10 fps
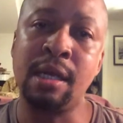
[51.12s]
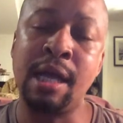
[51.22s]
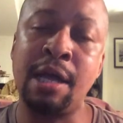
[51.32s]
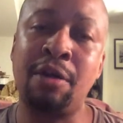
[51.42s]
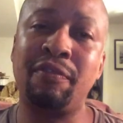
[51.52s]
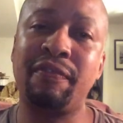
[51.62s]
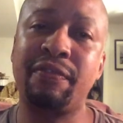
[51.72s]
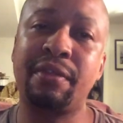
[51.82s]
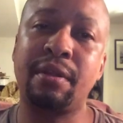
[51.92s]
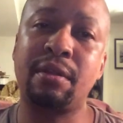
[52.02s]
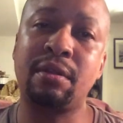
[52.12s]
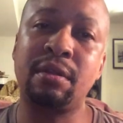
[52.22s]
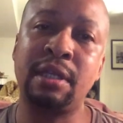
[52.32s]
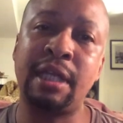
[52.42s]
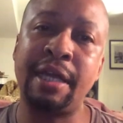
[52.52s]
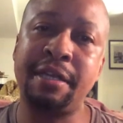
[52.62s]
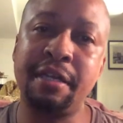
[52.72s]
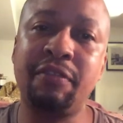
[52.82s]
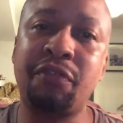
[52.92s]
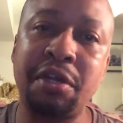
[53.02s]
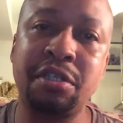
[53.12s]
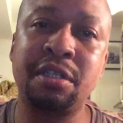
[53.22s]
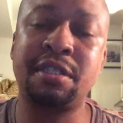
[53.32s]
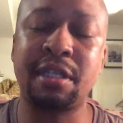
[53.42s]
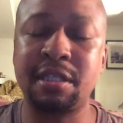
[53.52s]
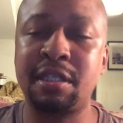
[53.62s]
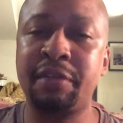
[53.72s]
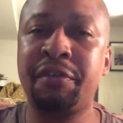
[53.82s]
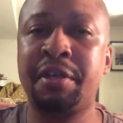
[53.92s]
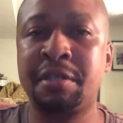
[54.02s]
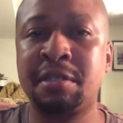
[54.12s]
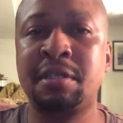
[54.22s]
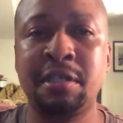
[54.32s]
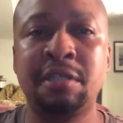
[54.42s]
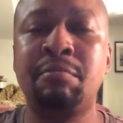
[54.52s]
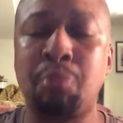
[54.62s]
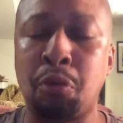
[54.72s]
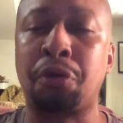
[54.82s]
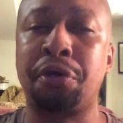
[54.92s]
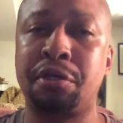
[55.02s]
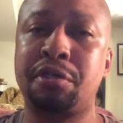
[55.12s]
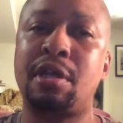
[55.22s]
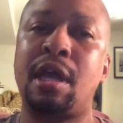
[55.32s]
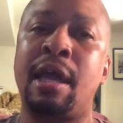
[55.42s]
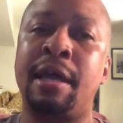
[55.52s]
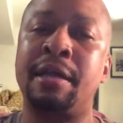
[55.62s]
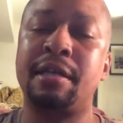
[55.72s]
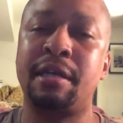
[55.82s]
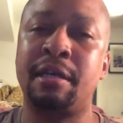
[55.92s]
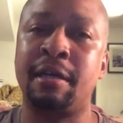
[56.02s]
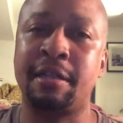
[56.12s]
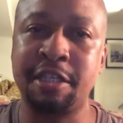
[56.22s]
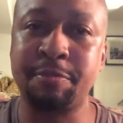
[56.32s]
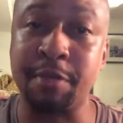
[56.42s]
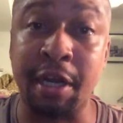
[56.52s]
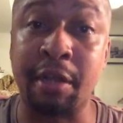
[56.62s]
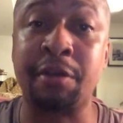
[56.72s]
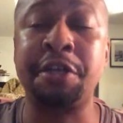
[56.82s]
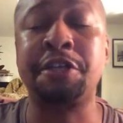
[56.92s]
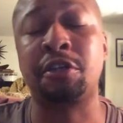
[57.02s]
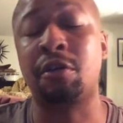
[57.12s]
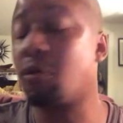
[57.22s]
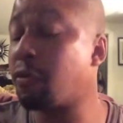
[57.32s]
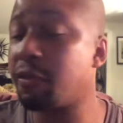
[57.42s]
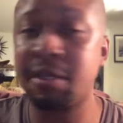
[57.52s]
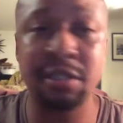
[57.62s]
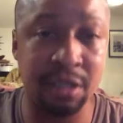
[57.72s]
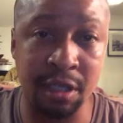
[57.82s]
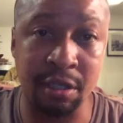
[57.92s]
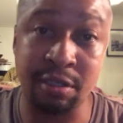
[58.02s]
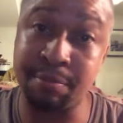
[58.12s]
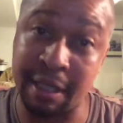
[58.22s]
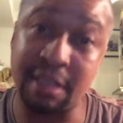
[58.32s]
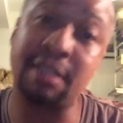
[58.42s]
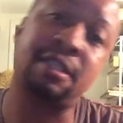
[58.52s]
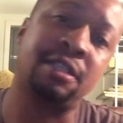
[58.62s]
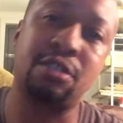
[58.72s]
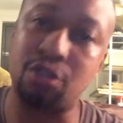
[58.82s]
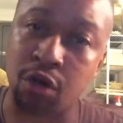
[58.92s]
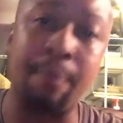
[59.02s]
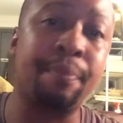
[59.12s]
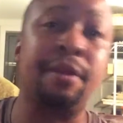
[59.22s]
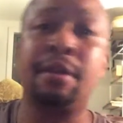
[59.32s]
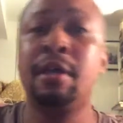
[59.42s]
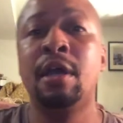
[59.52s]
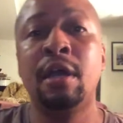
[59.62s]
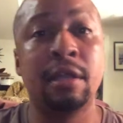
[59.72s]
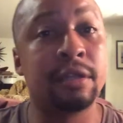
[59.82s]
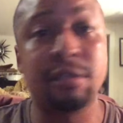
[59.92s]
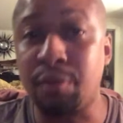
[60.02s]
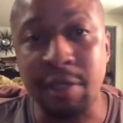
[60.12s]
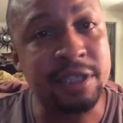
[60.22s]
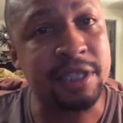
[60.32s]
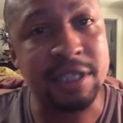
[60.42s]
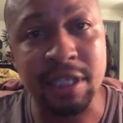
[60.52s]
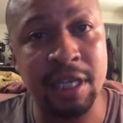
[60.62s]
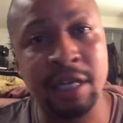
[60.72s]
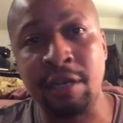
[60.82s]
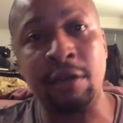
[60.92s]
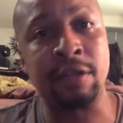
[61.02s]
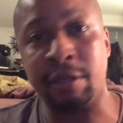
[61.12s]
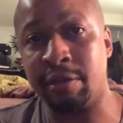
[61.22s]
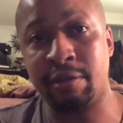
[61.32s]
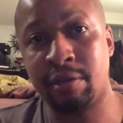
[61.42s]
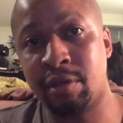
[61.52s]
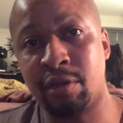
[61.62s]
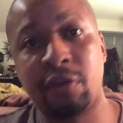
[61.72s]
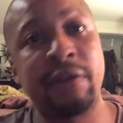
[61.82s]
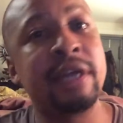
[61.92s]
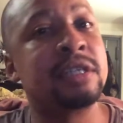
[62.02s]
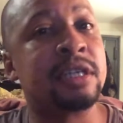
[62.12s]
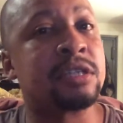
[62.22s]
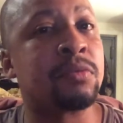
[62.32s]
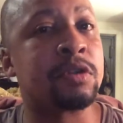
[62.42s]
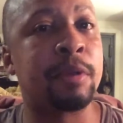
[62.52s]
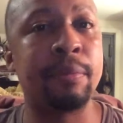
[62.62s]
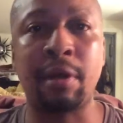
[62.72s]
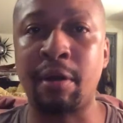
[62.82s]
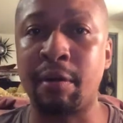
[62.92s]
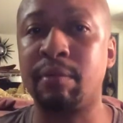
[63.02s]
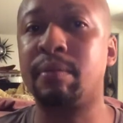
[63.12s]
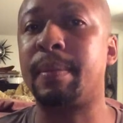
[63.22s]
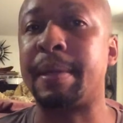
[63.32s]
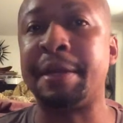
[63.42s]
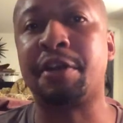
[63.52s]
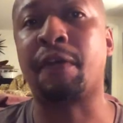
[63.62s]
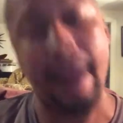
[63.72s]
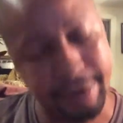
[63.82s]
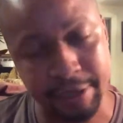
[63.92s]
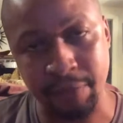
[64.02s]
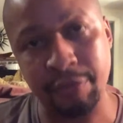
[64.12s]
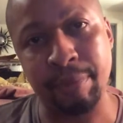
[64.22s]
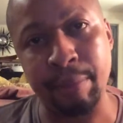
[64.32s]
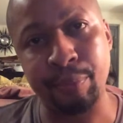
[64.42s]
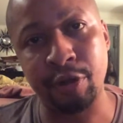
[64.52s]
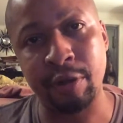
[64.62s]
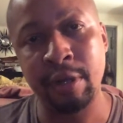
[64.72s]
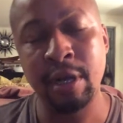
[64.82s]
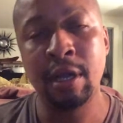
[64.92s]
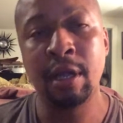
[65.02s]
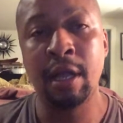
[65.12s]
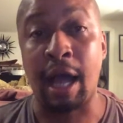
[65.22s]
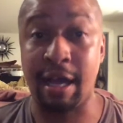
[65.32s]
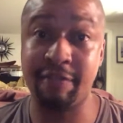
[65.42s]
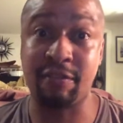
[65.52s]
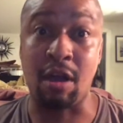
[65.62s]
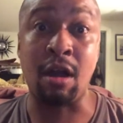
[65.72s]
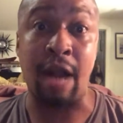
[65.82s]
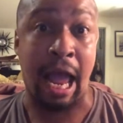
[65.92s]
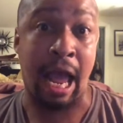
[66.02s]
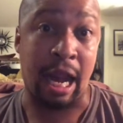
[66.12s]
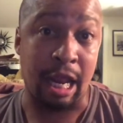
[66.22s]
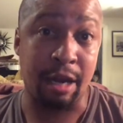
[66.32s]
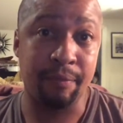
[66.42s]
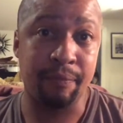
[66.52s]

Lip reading: Now, the idea of racial insensitivity is important. And this particular teacher, over these years, especially since Trump and 2016 and all the craziness in which people are interacting with people, I've gone at it